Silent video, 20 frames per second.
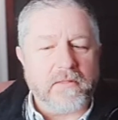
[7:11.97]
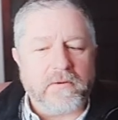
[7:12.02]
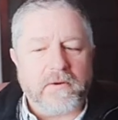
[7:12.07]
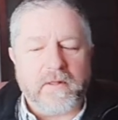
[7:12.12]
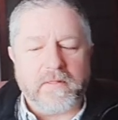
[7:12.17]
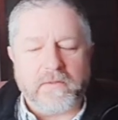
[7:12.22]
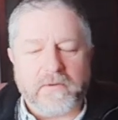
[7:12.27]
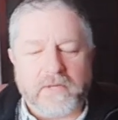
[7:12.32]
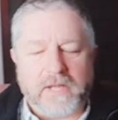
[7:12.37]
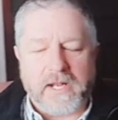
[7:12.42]

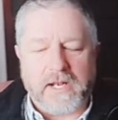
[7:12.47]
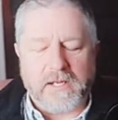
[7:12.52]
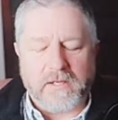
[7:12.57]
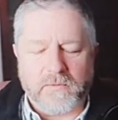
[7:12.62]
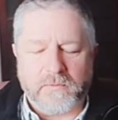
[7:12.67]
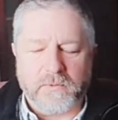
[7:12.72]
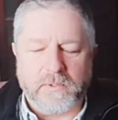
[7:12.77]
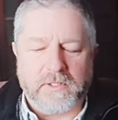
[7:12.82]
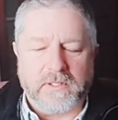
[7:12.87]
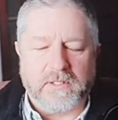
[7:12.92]
studying
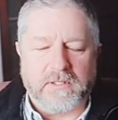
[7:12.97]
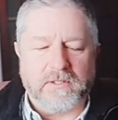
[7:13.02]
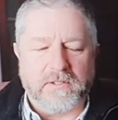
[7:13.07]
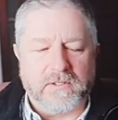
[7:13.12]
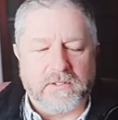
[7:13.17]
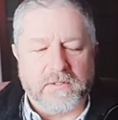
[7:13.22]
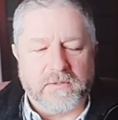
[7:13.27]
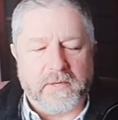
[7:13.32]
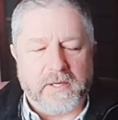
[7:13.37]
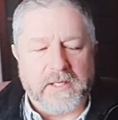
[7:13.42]
together and get
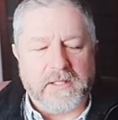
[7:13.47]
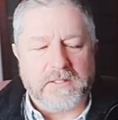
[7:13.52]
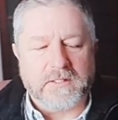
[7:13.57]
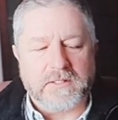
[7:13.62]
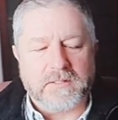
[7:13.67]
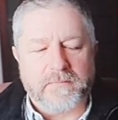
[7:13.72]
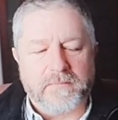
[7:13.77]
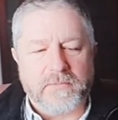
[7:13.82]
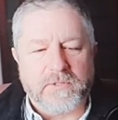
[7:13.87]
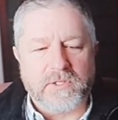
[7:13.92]

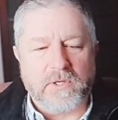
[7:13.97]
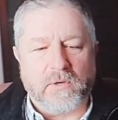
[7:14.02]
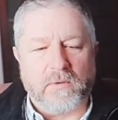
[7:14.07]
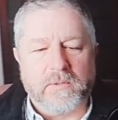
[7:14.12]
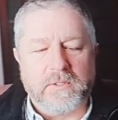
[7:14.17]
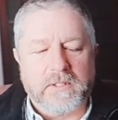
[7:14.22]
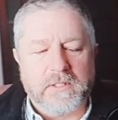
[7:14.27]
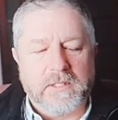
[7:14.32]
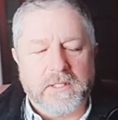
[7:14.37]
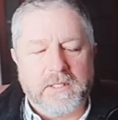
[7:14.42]
really
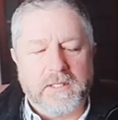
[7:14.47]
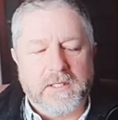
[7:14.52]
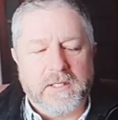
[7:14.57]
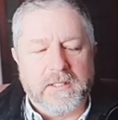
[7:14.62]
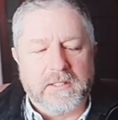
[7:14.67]
good grades.